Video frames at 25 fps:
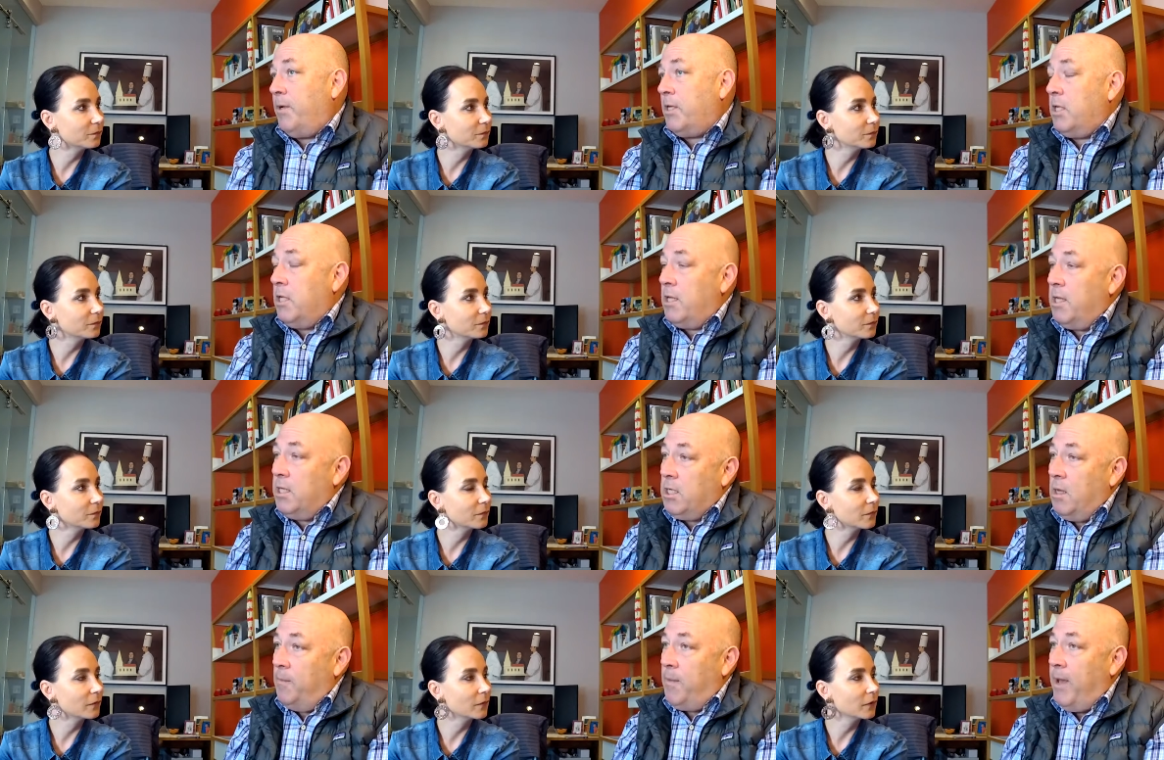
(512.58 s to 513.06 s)
Speaker 1: But
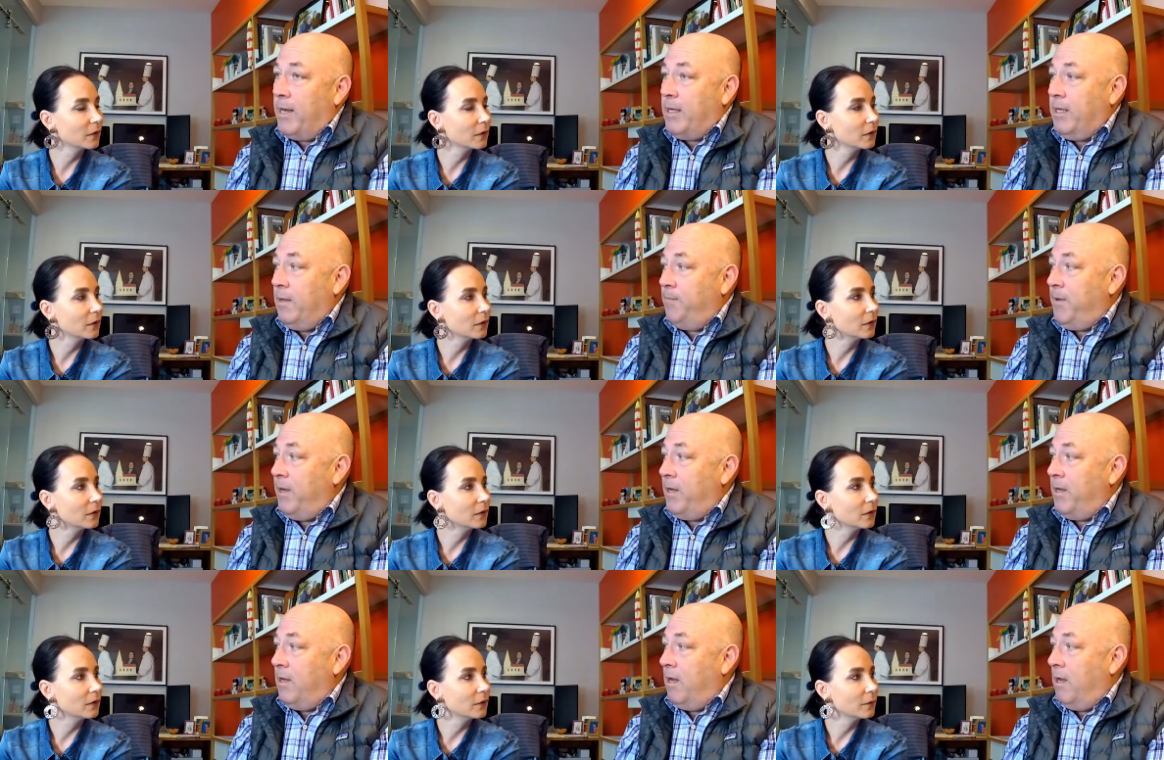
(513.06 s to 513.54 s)
let's go back
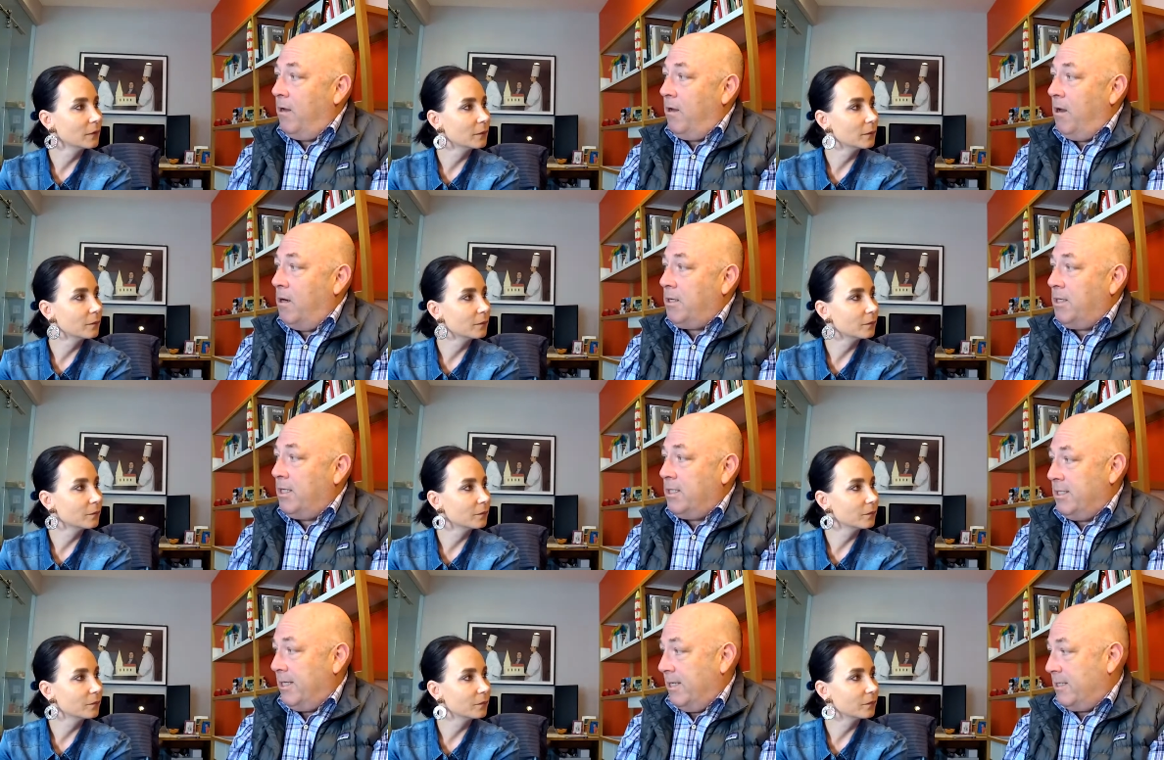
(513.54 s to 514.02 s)
to being a
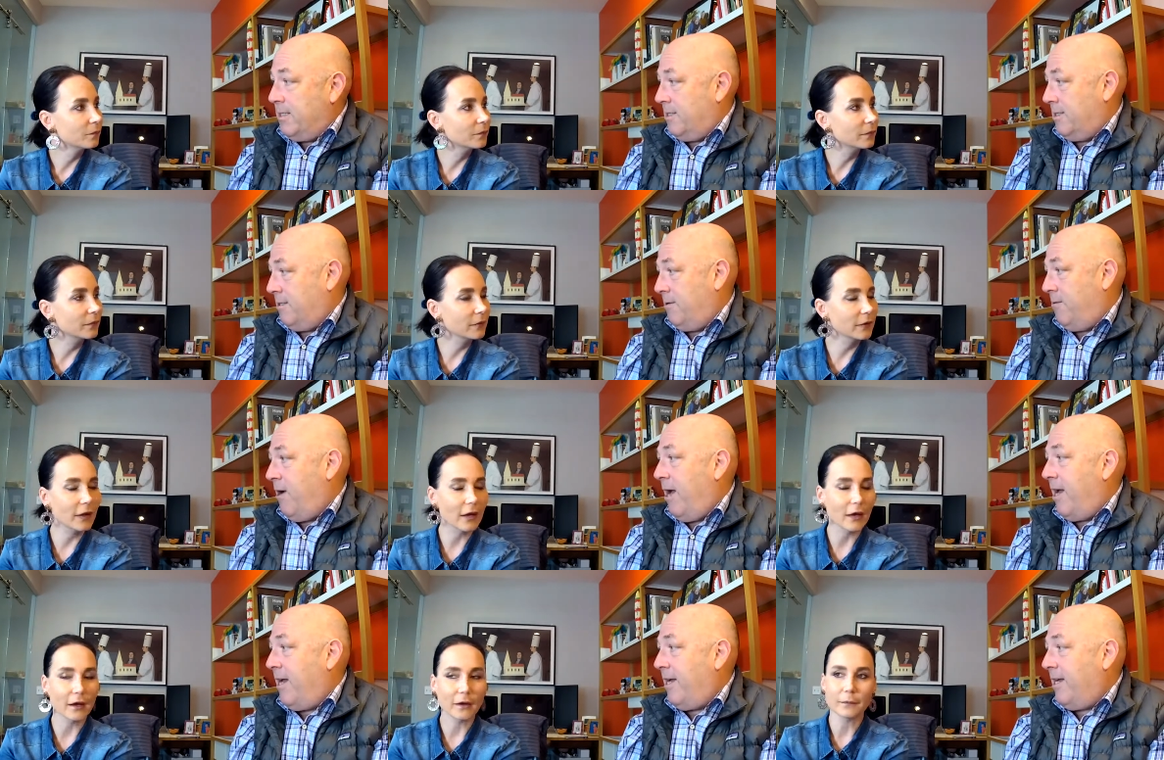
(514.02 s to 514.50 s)

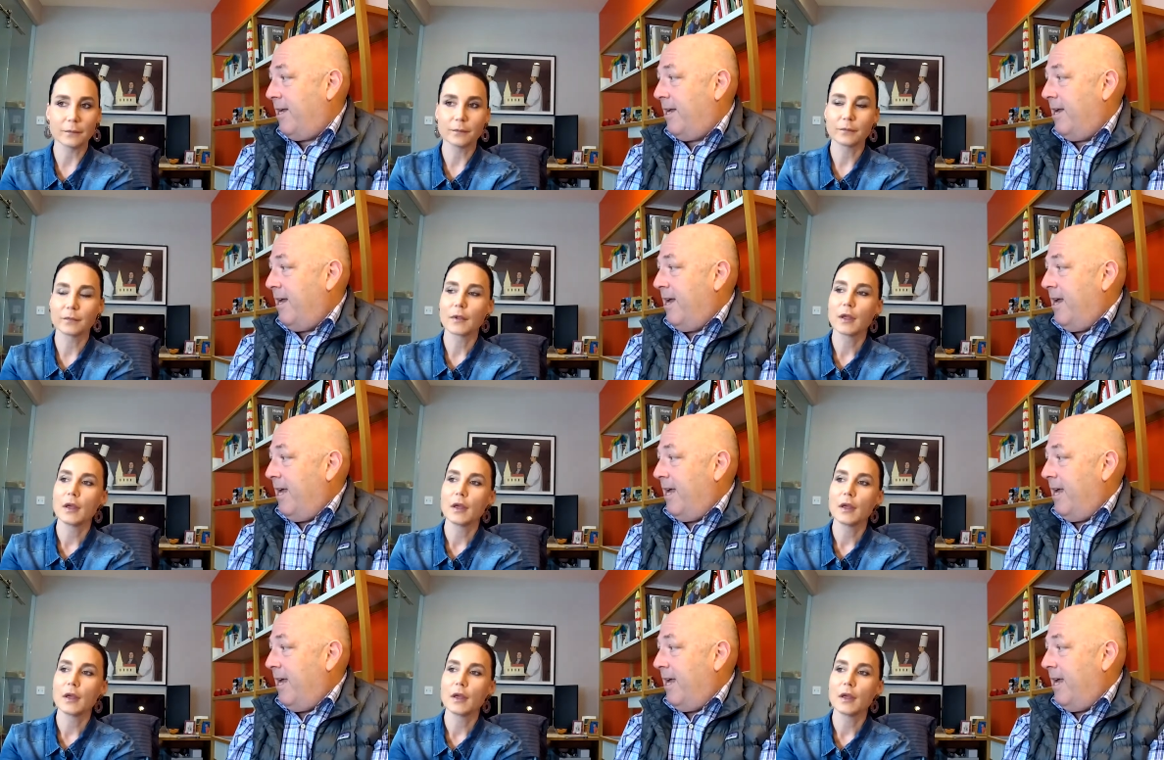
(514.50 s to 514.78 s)
narcissist, right? Yeah.